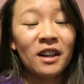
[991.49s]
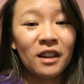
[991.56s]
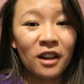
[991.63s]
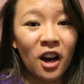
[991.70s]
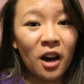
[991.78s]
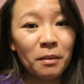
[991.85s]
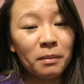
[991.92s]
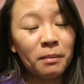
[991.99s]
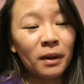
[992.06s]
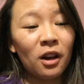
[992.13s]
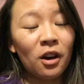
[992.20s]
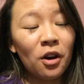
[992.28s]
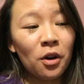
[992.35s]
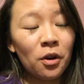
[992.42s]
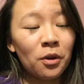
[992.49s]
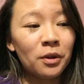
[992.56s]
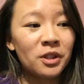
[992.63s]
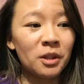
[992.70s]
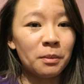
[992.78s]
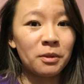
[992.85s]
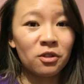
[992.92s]
comment below,
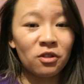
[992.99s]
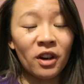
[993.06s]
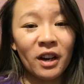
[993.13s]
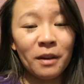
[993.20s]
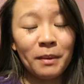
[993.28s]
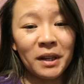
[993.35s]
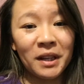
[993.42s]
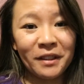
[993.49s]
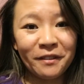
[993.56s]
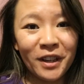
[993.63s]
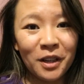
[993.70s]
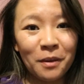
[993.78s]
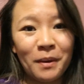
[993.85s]
subscribe and follow